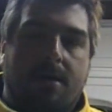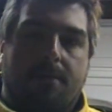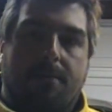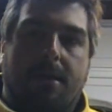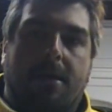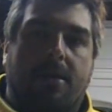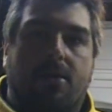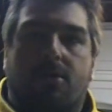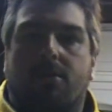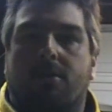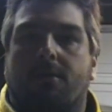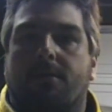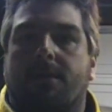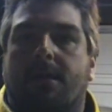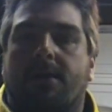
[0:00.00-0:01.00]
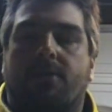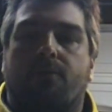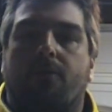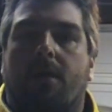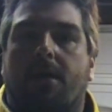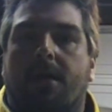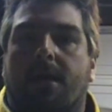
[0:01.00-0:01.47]
making sure that it's
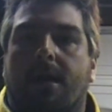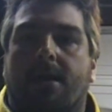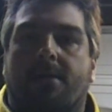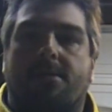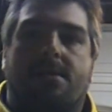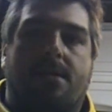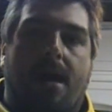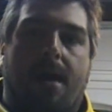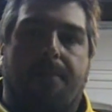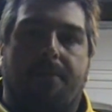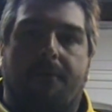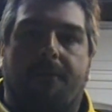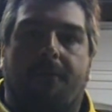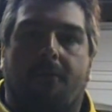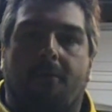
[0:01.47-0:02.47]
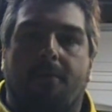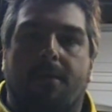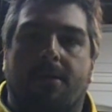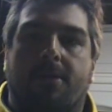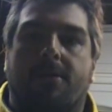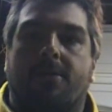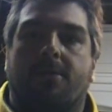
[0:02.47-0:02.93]
running at its top
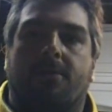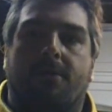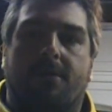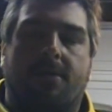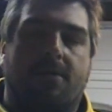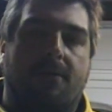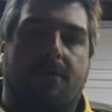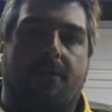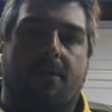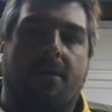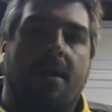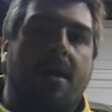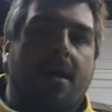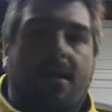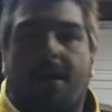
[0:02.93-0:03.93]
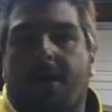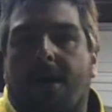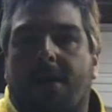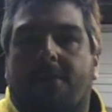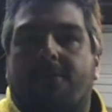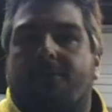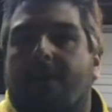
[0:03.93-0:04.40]
performance, so on and so forth. Now,
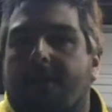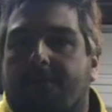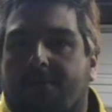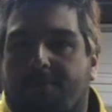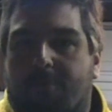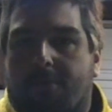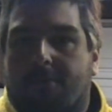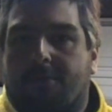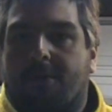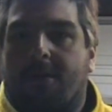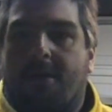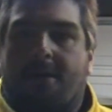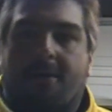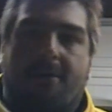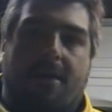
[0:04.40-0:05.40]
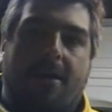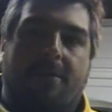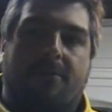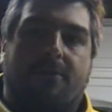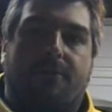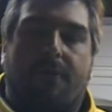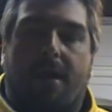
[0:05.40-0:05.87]
I don't drive a sports car. I
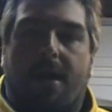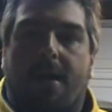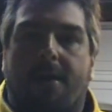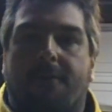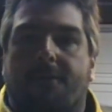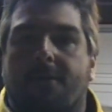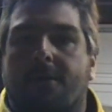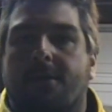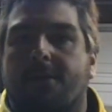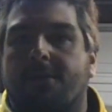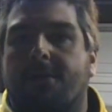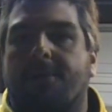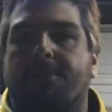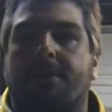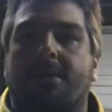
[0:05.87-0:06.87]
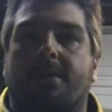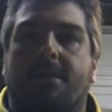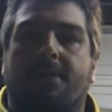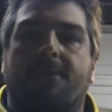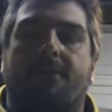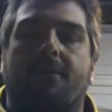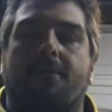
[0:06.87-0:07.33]
don't drive something
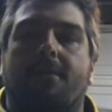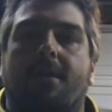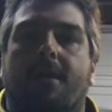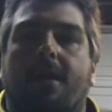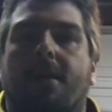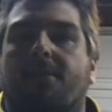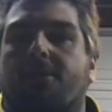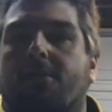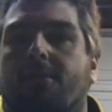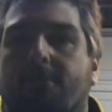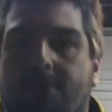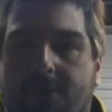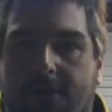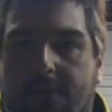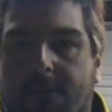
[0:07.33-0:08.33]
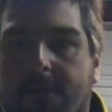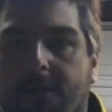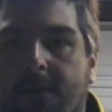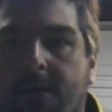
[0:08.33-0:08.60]
that's very exclusive.